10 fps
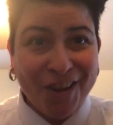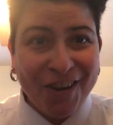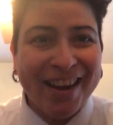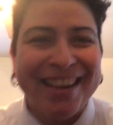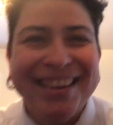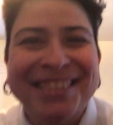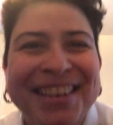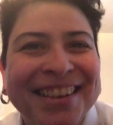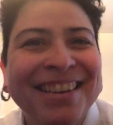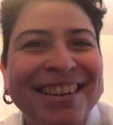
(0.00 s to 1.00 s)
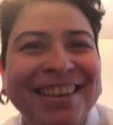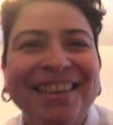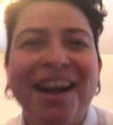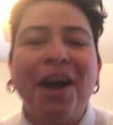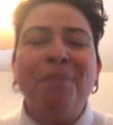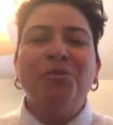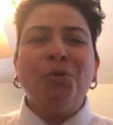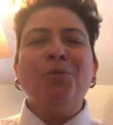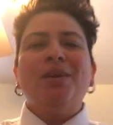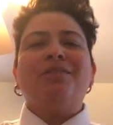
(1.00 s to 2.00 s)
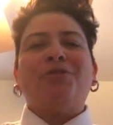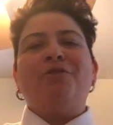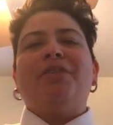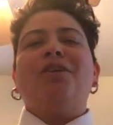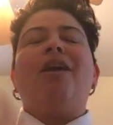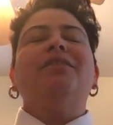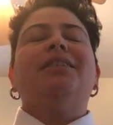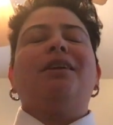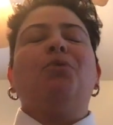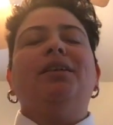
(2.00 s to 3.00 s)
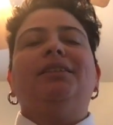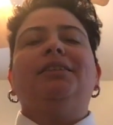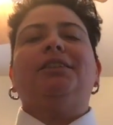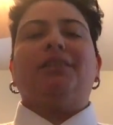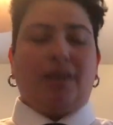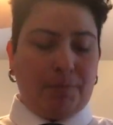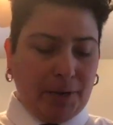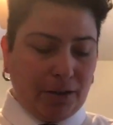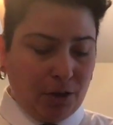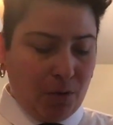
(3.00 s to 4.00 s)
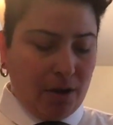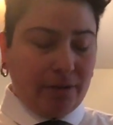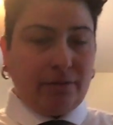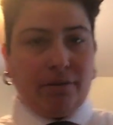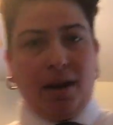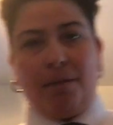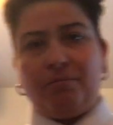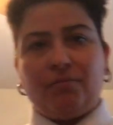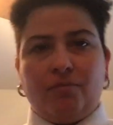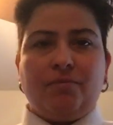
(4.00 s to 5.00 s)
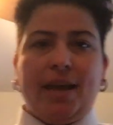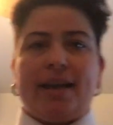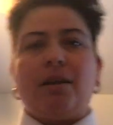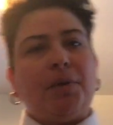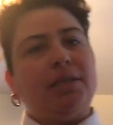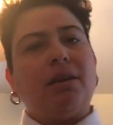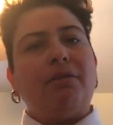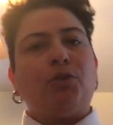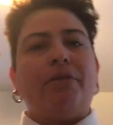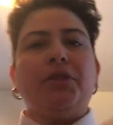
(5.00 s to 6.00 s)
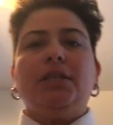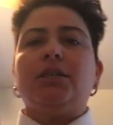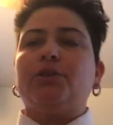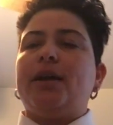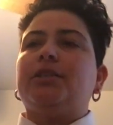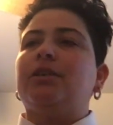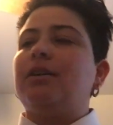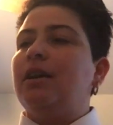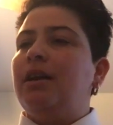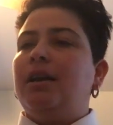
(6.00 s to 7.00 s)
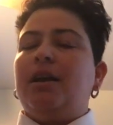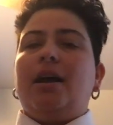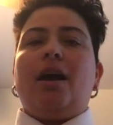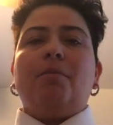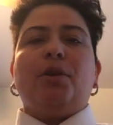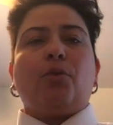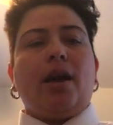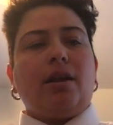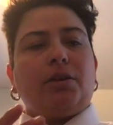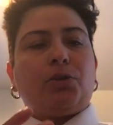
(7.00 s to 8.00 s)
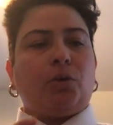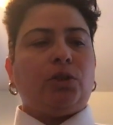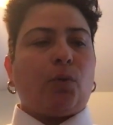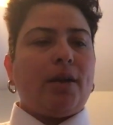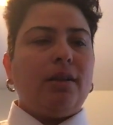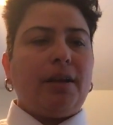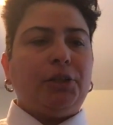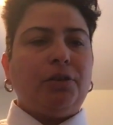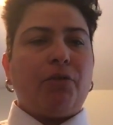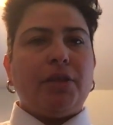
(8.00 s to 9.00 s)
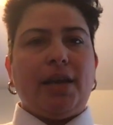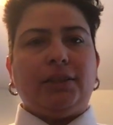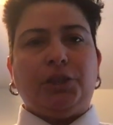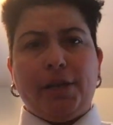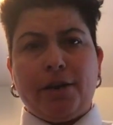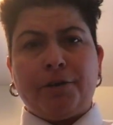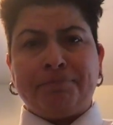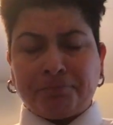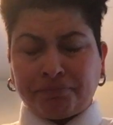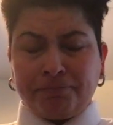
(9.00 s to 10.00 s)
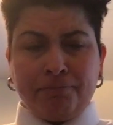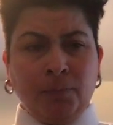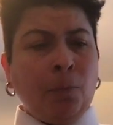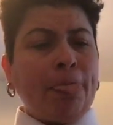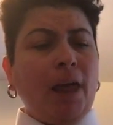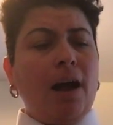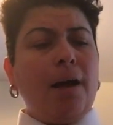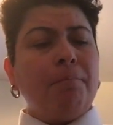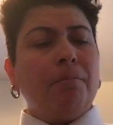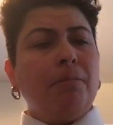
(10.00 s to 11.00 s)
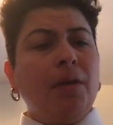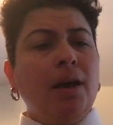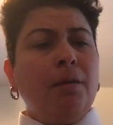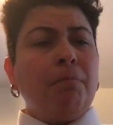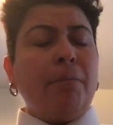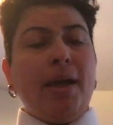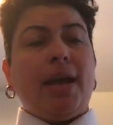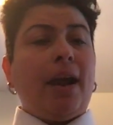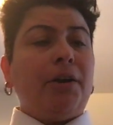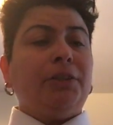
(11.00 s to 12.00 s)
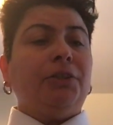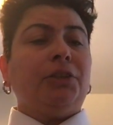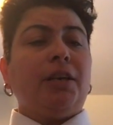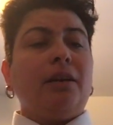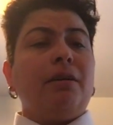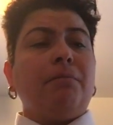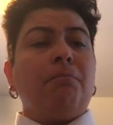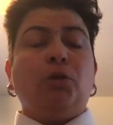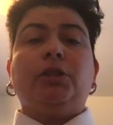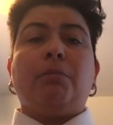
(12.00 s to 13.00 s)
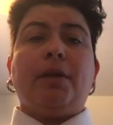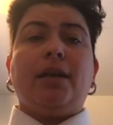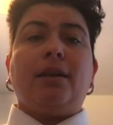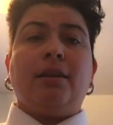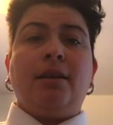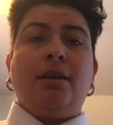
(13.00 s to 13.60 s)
All right, guys. The real reason for the video, obviously, was to just update you on the academic stuff. So I have a thesis director. I'll be writing a short story collection over the next year. My main characters are gonna mostly be